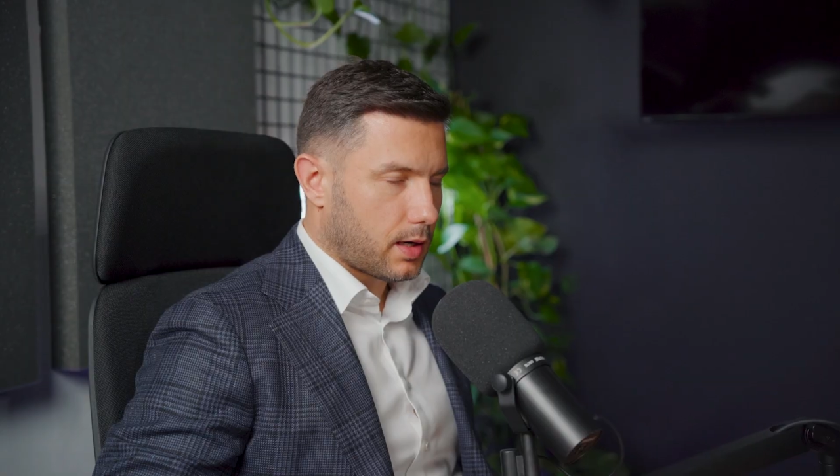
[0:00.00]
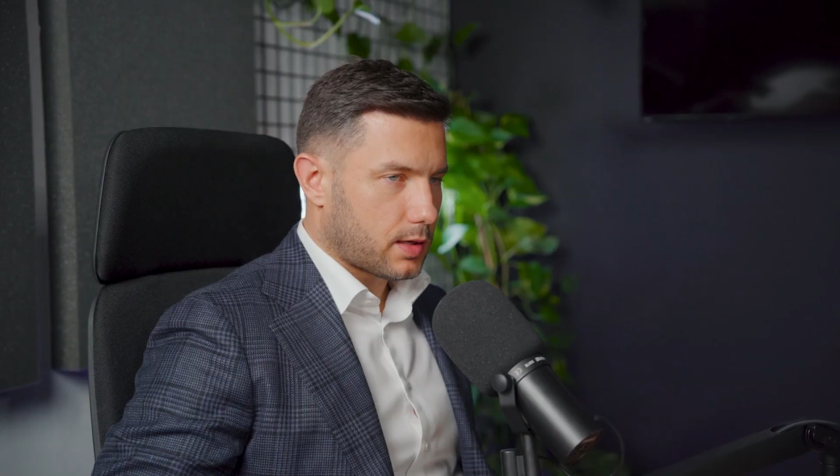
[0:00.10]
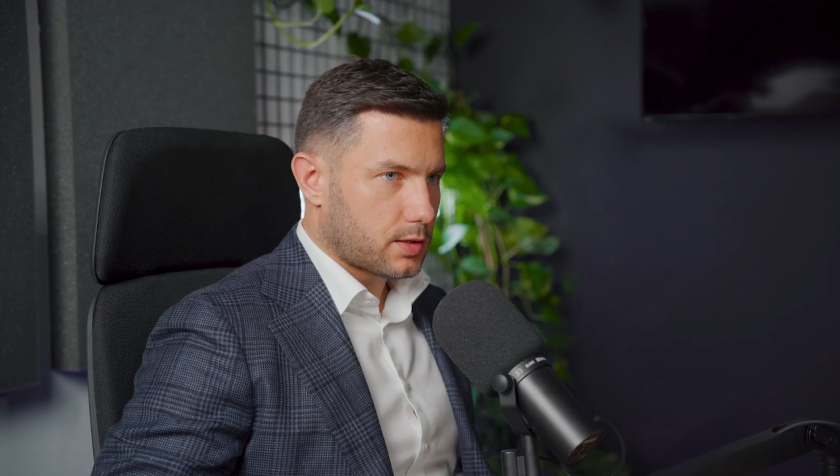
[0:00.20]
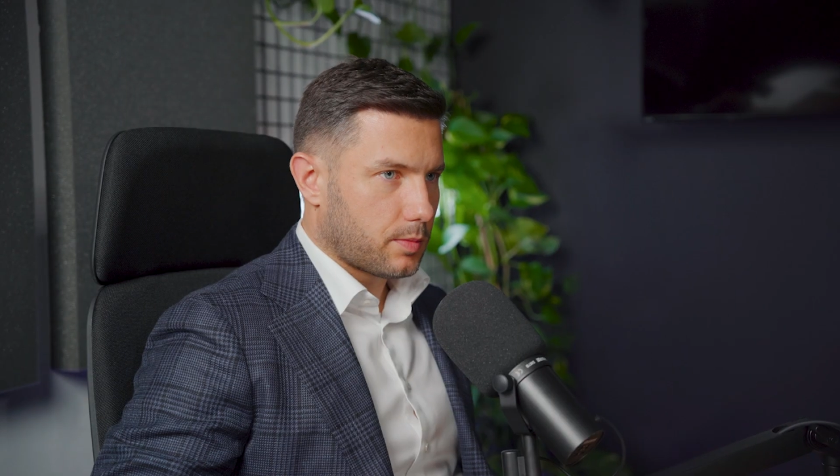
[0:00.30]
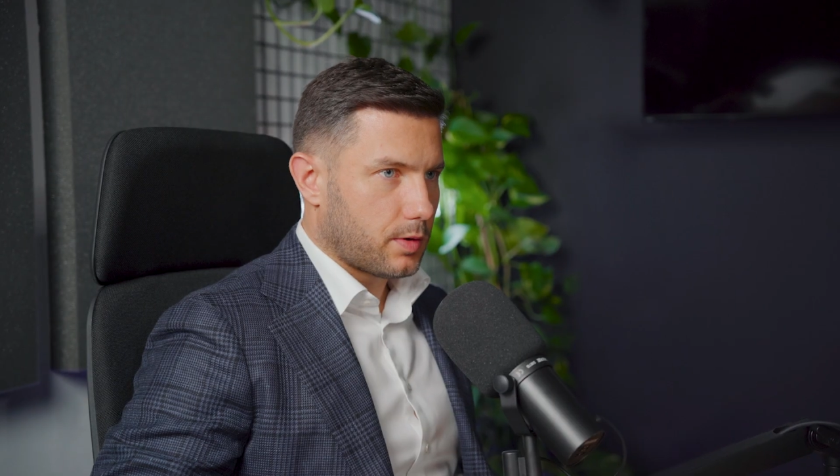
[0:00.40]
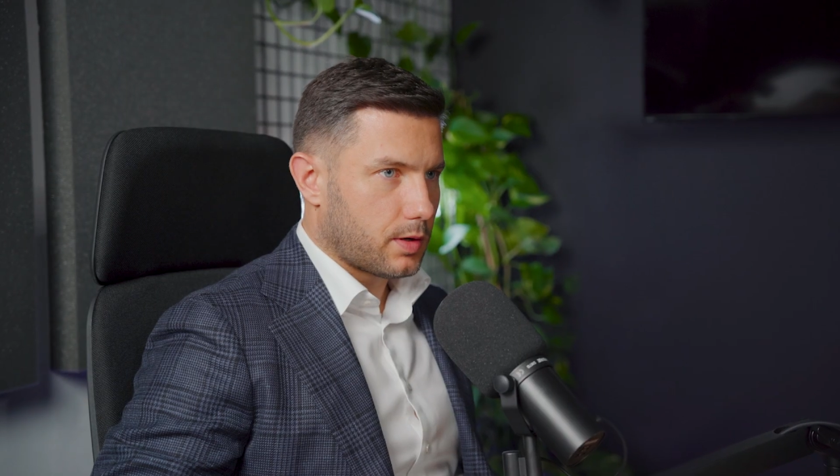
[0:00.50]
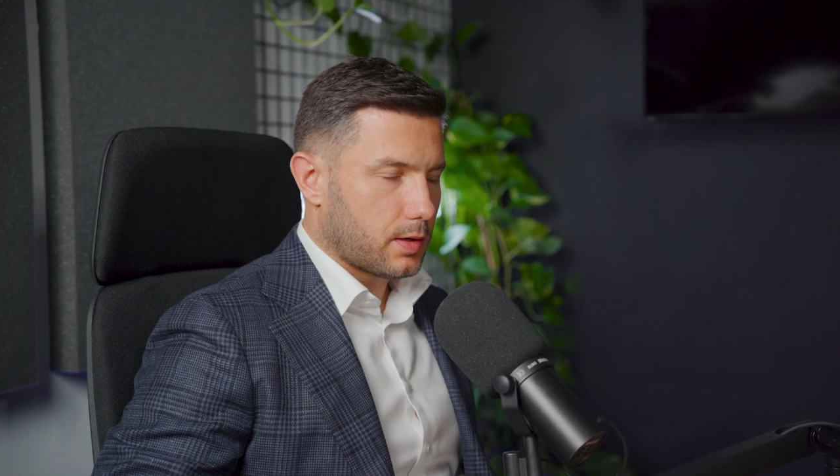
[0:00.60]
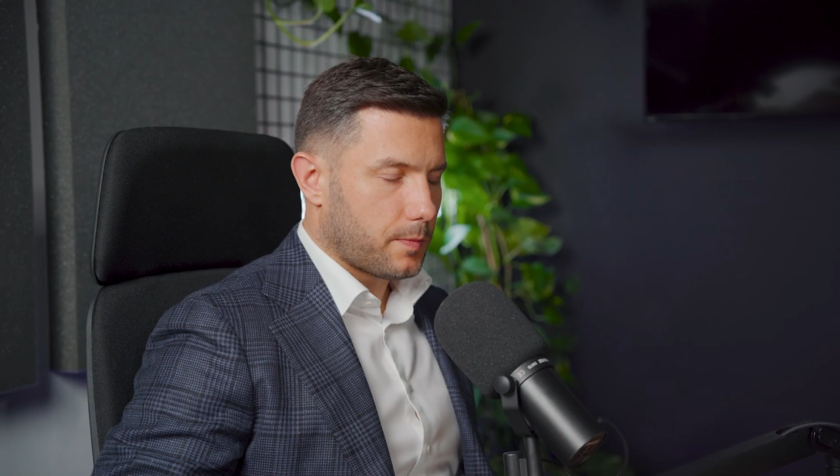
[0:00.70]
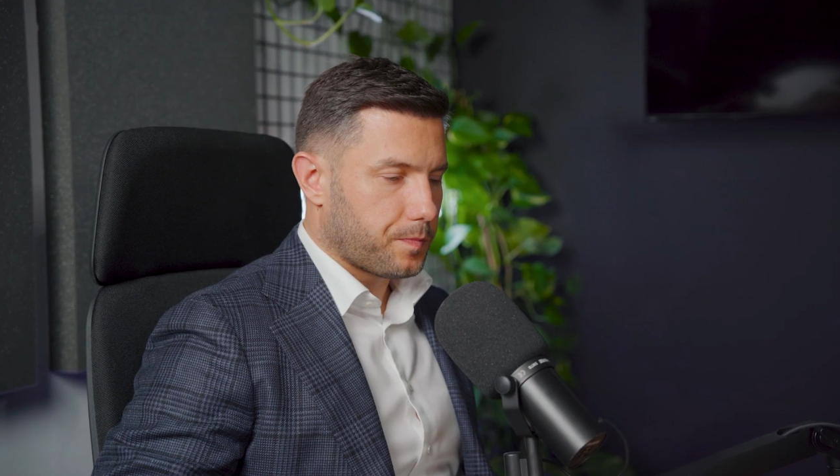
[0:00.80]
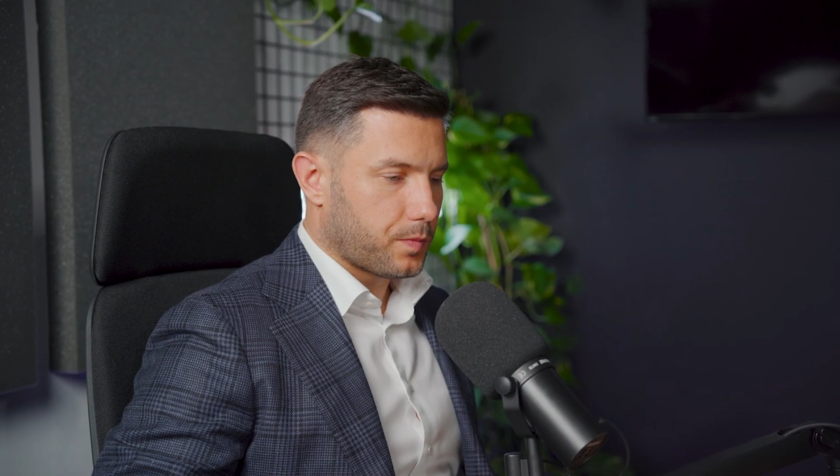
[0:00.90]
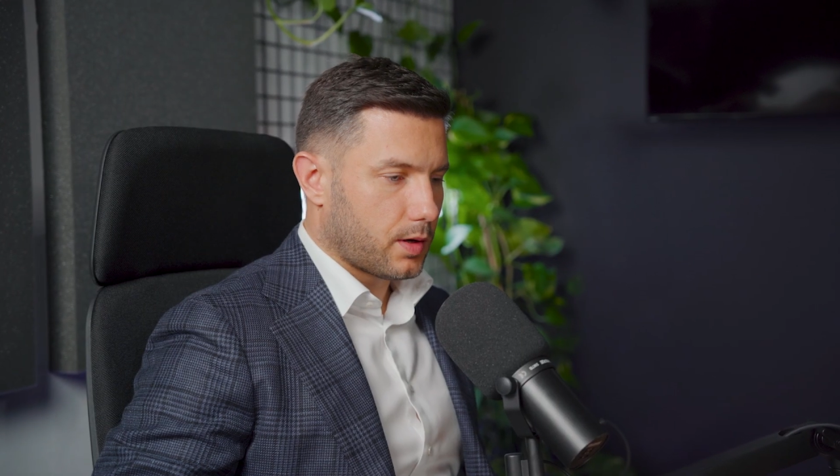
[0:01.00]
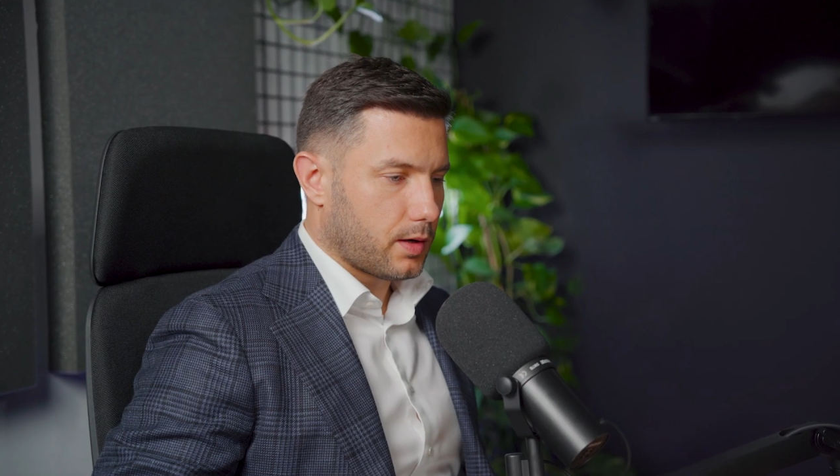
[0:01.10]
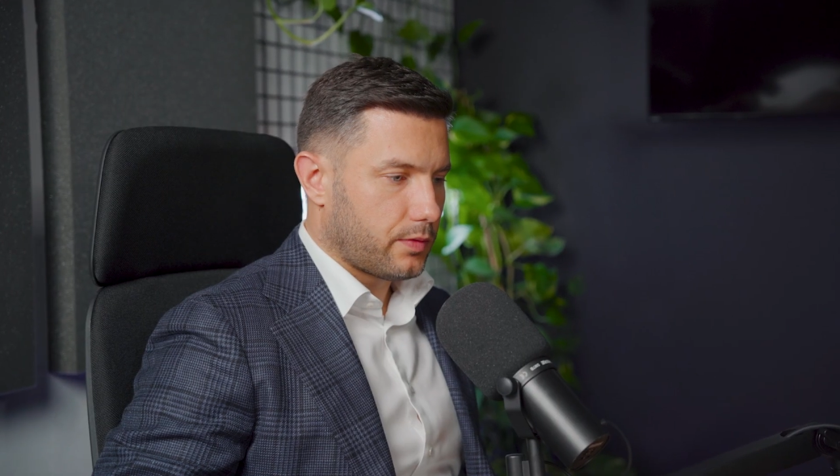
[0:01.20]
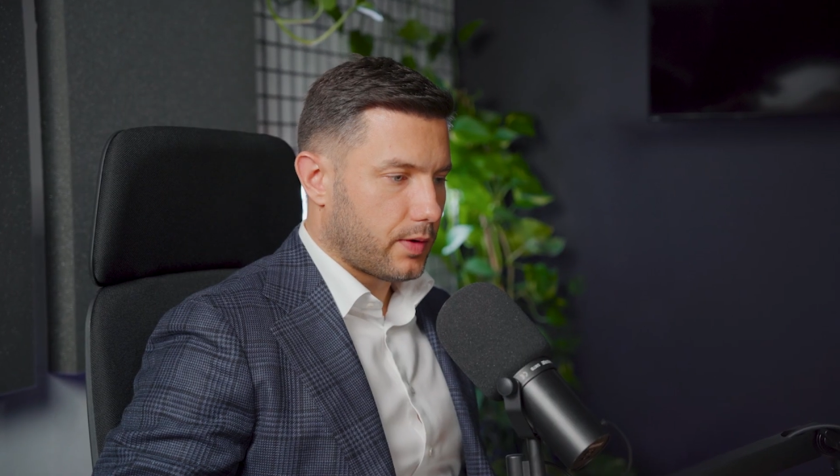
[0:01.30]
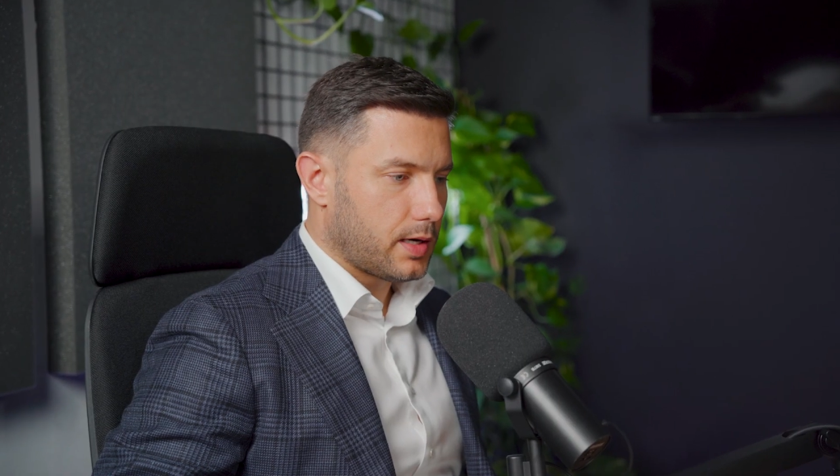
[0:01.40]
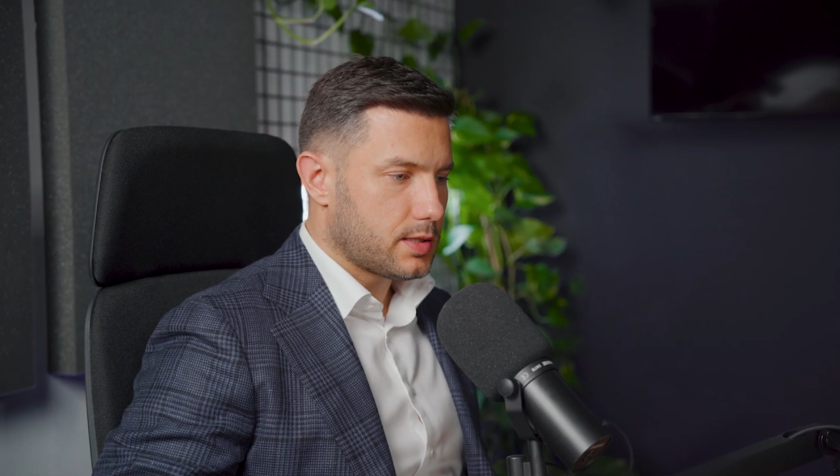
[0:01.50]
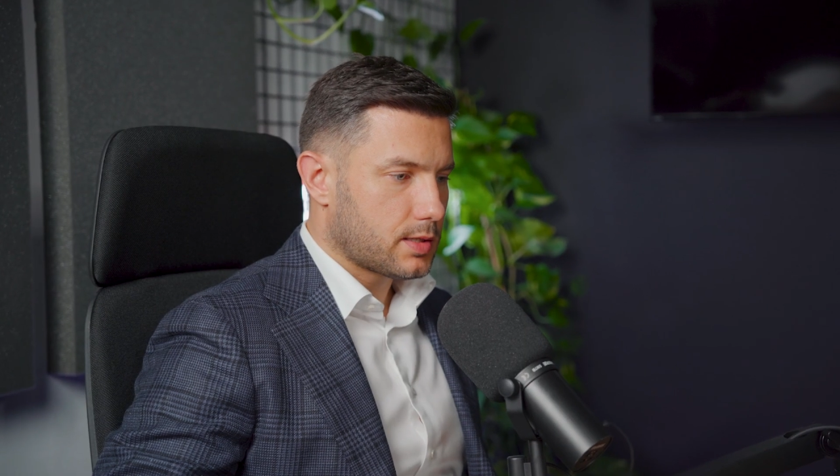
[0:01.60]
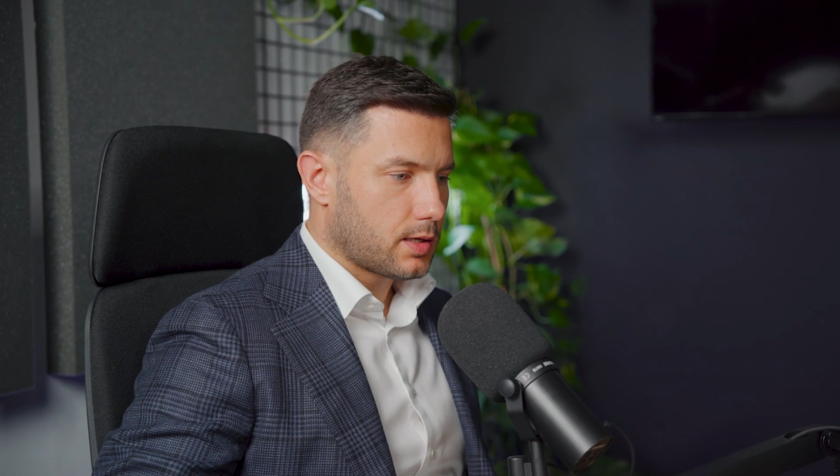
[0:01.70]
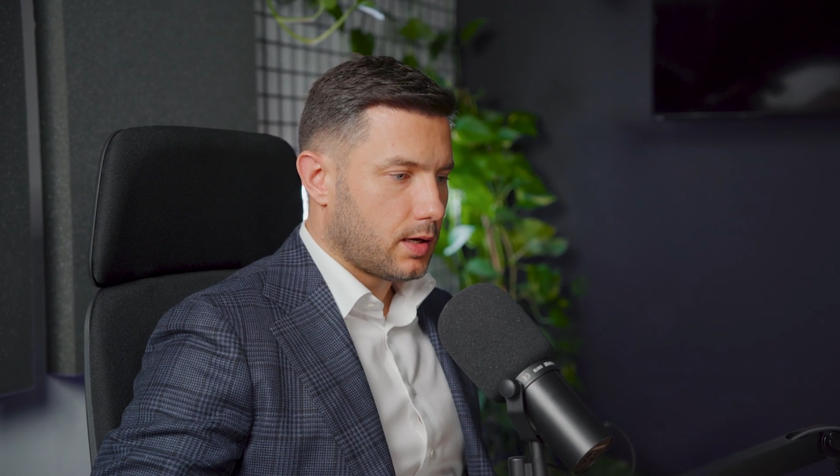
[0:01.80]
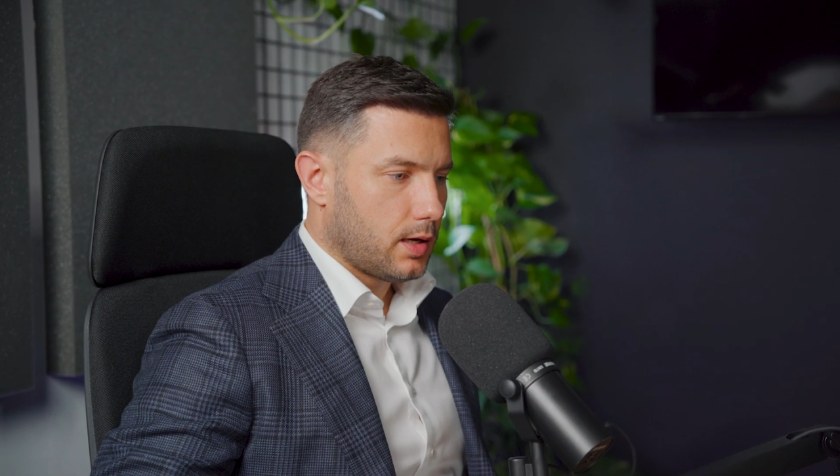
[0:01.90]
customers faced,